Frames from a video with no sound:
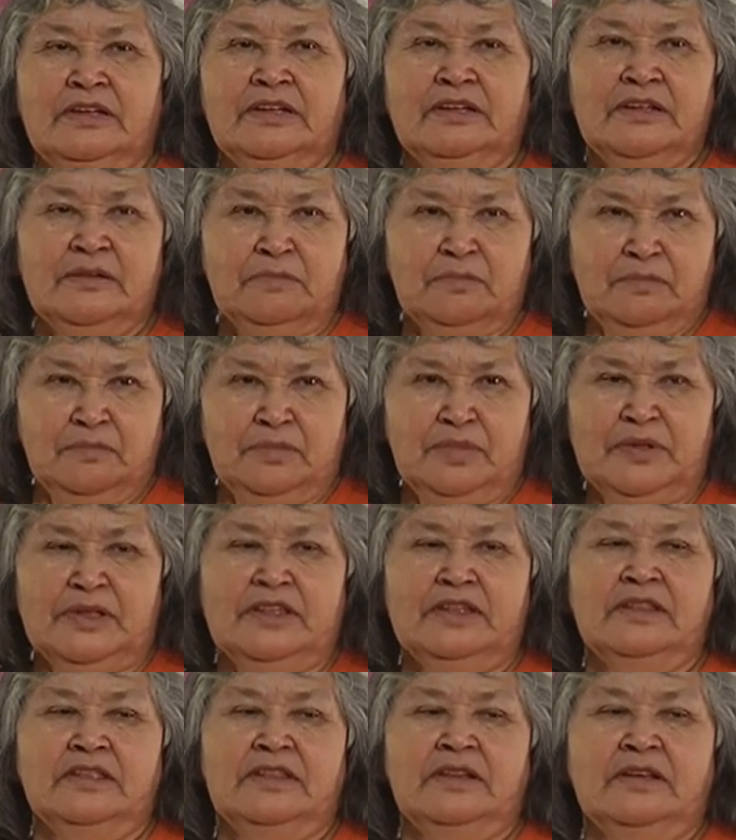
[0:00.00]
It is
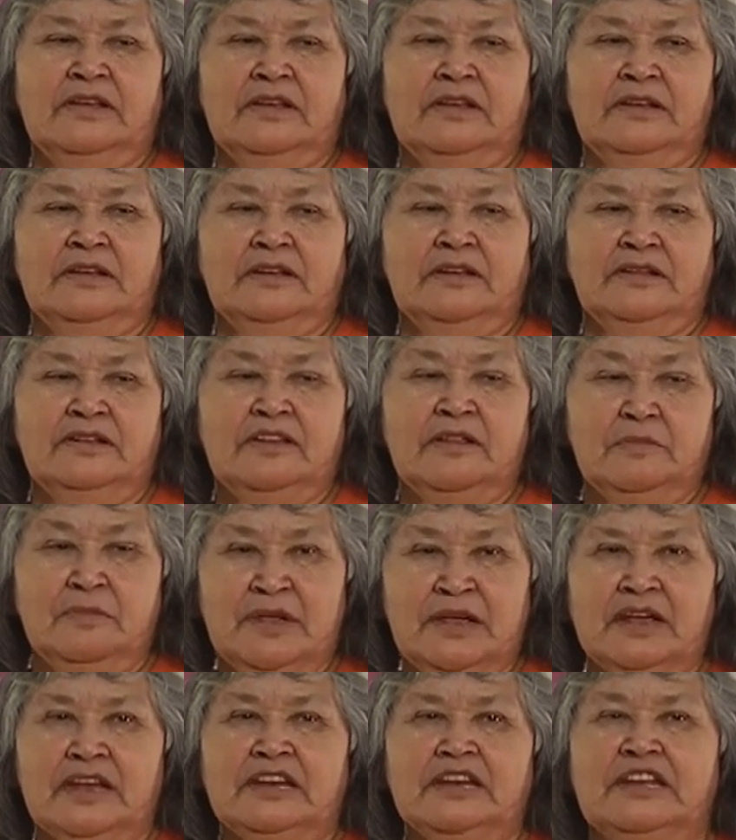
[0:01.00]
about sharing all
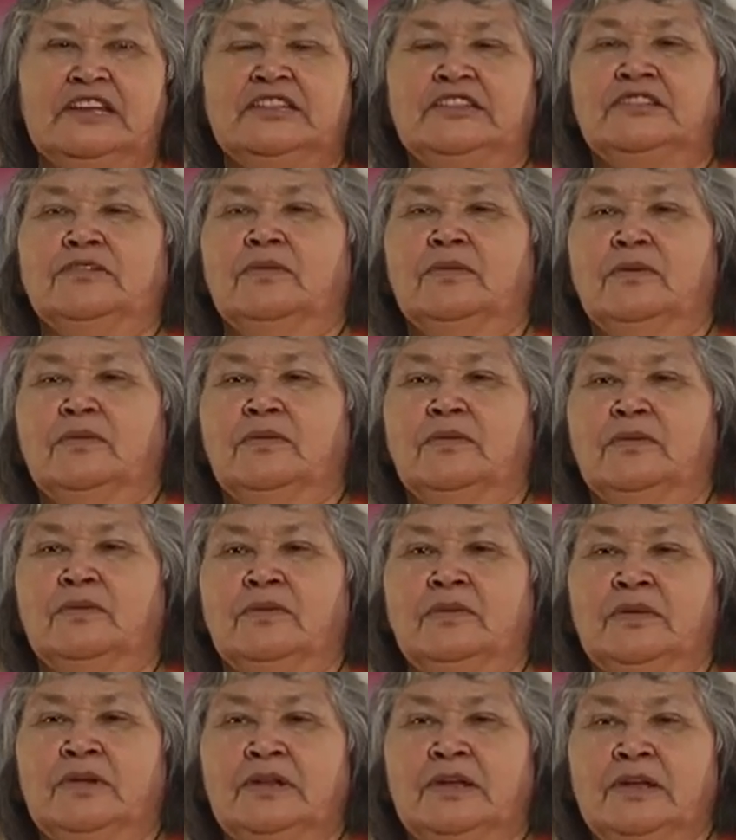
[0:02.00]
that is positive in
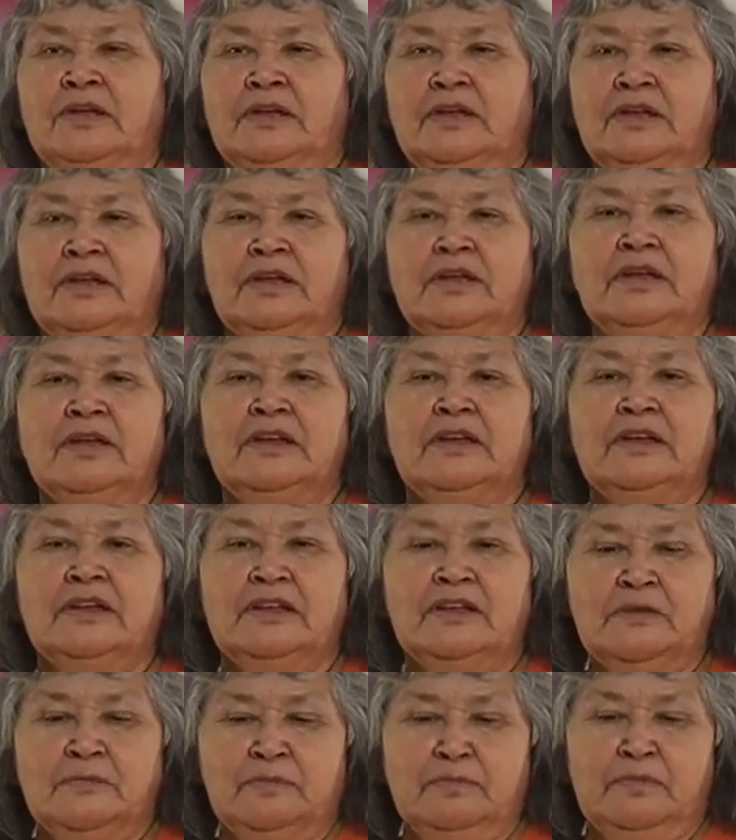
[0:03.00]
you, in your
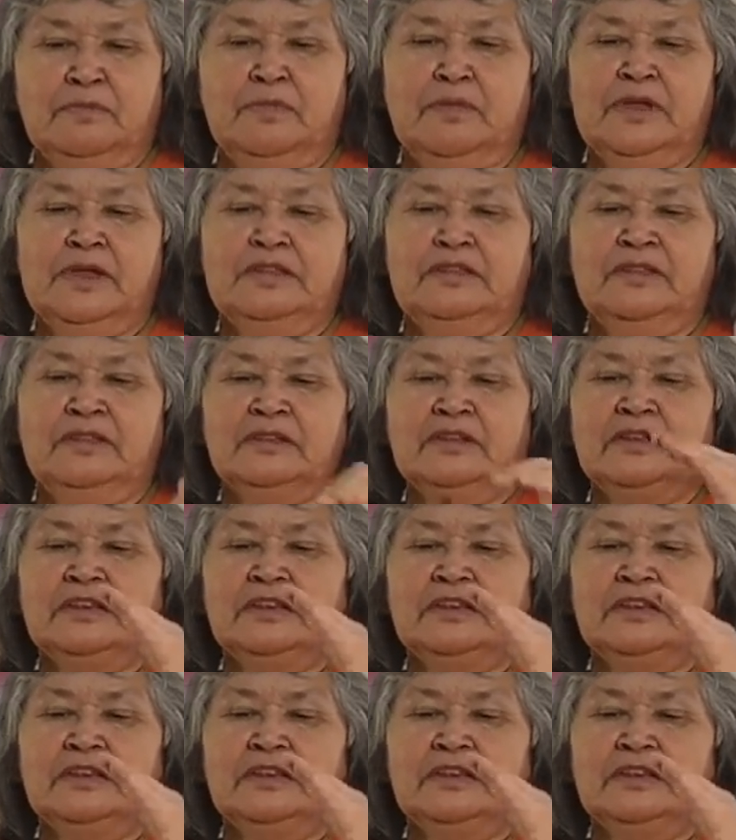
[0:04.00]
personality,